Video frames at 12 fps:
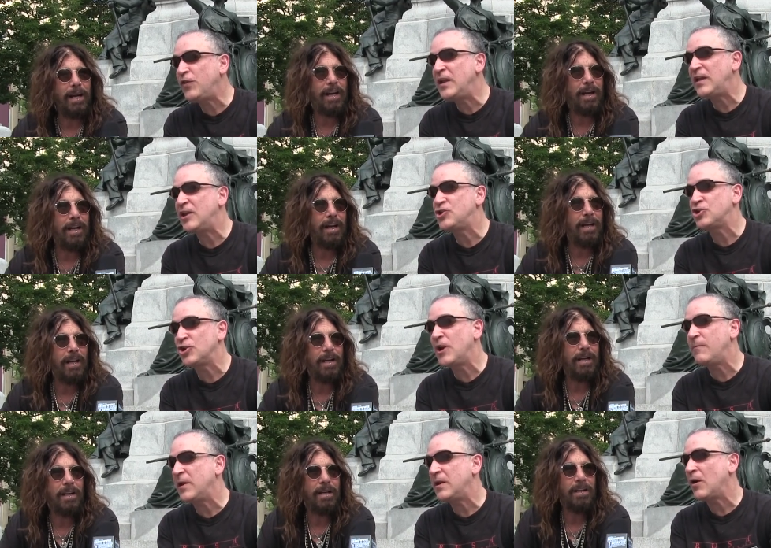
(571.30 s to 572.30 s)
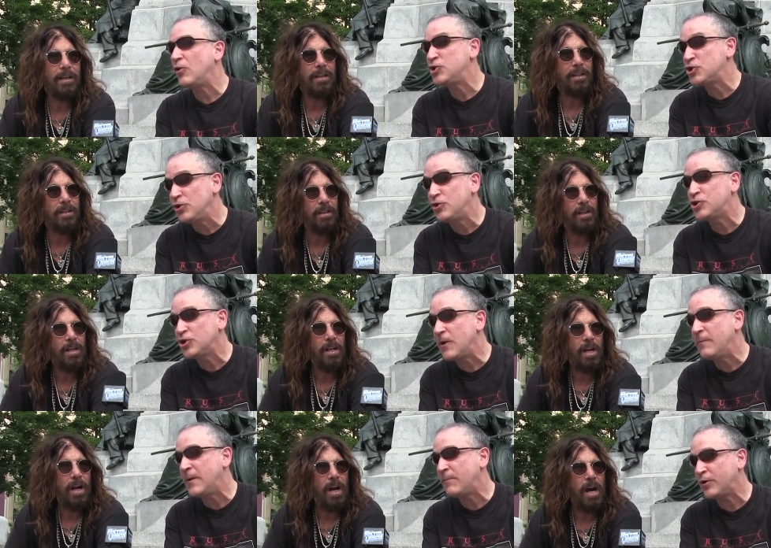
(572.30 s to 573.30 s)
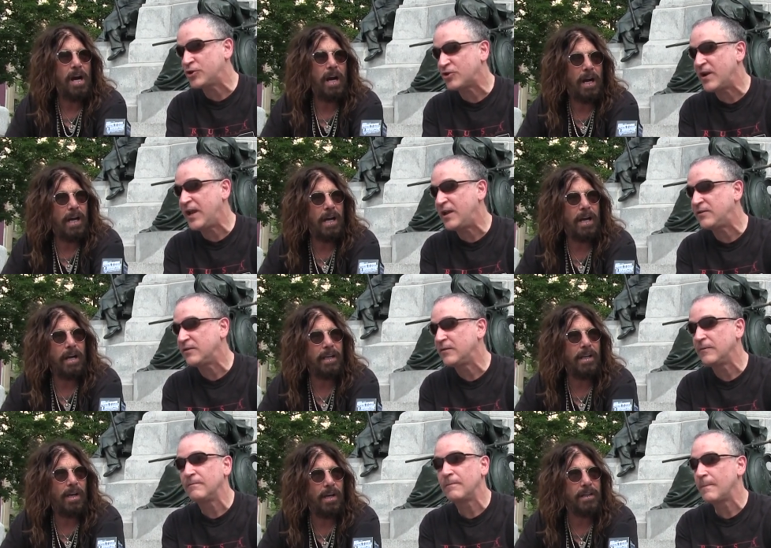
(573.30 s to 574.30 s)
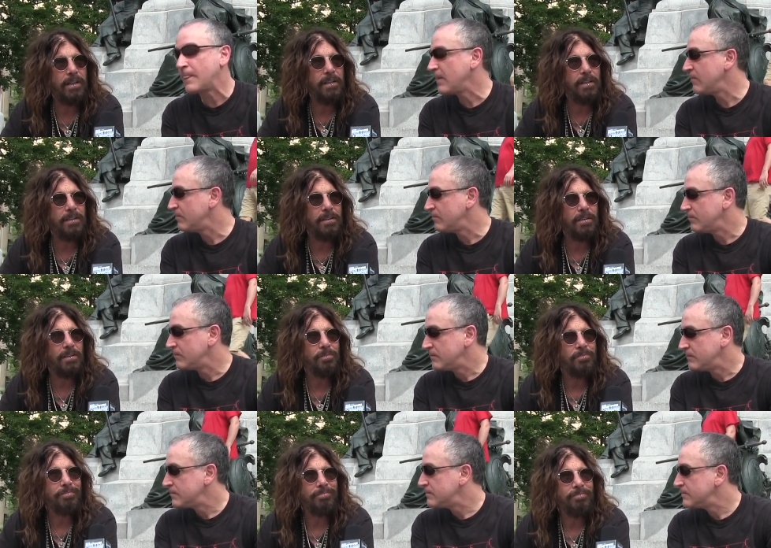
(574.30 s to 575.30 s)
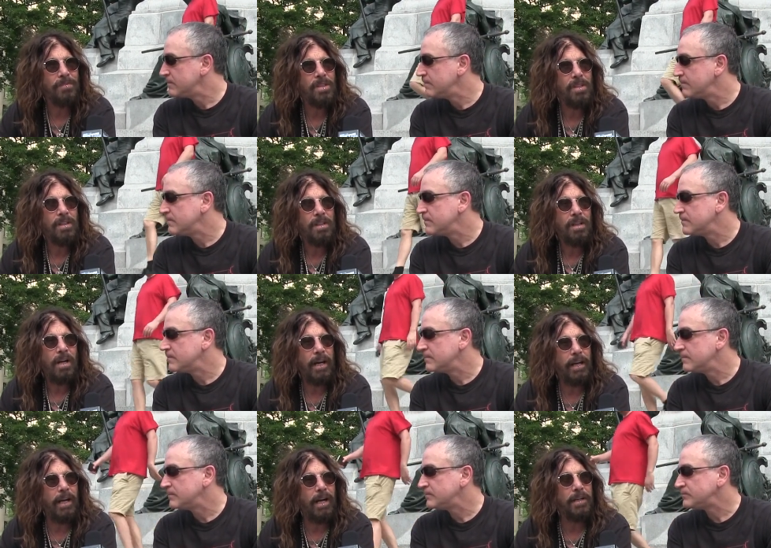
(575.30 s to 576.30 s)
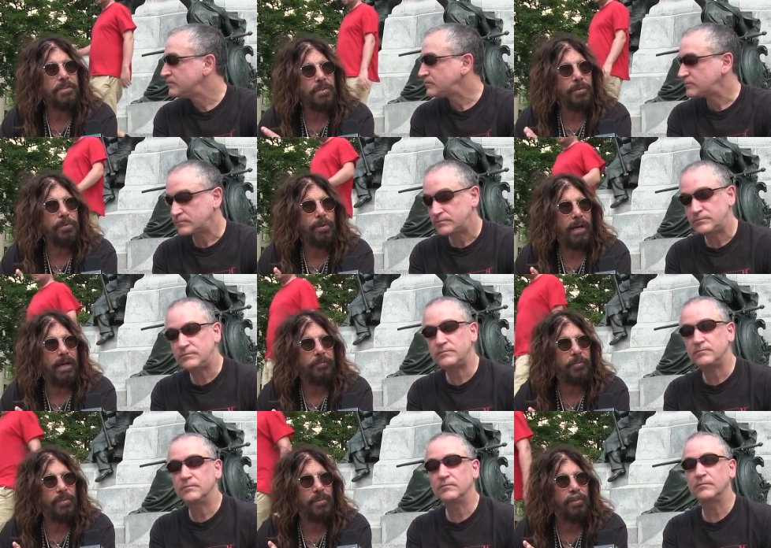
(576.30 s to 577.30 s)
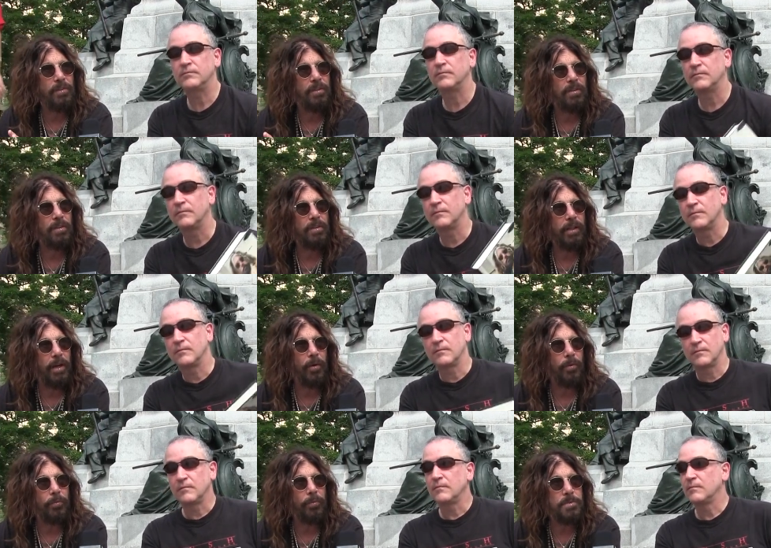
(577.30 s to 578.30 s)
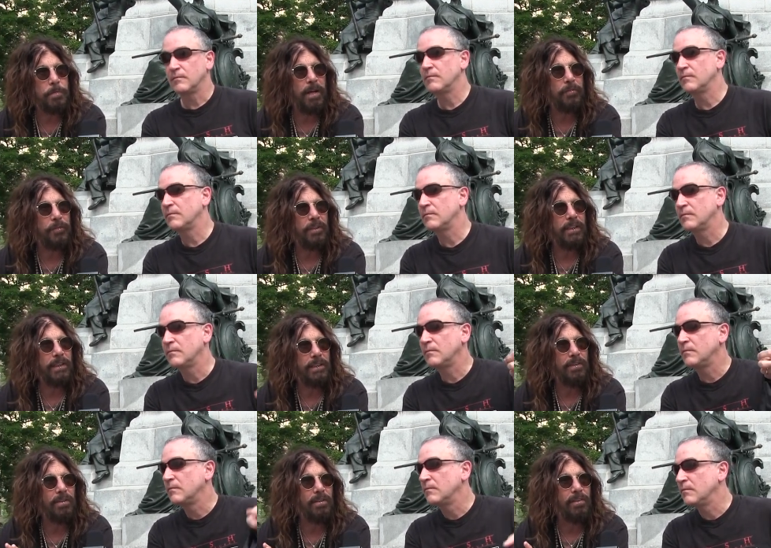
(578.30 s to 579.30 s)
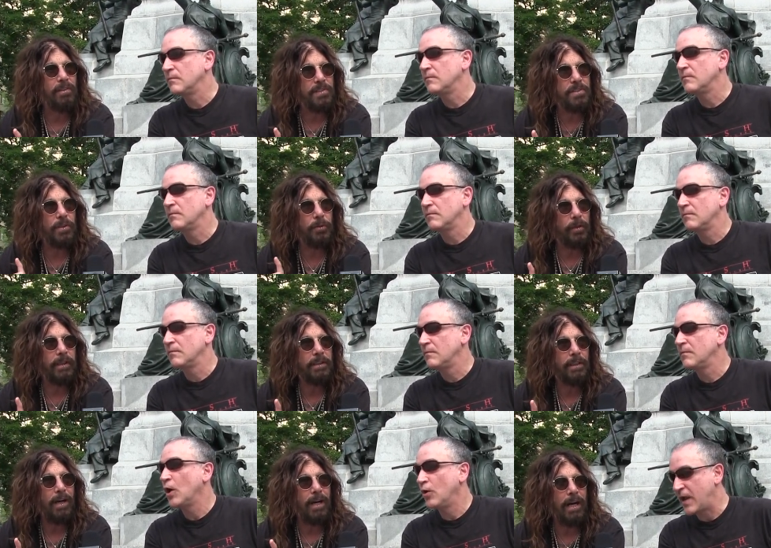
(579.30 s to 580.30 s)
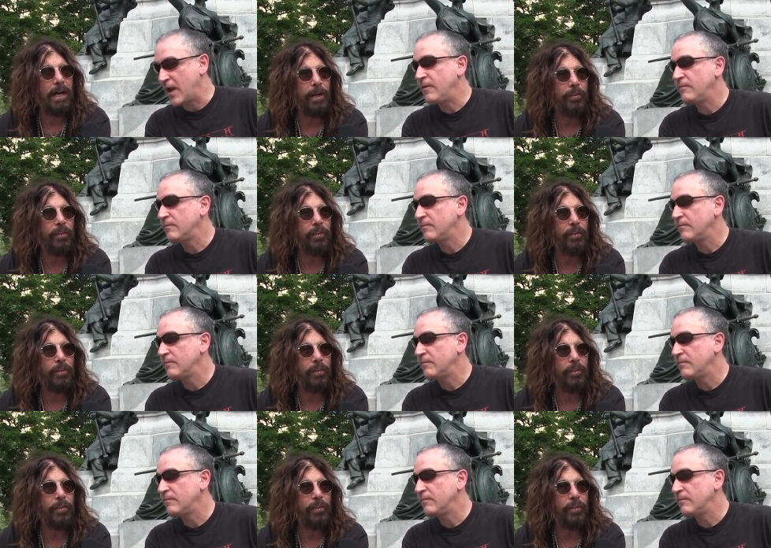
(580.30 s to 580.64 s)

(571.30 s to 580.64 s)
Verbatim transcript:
Speaker 1: think it should have been? You should have been portrayed. I, I kind of,
Speaker 2: I I do have to. You know, respectfully disagree. Okay. I, I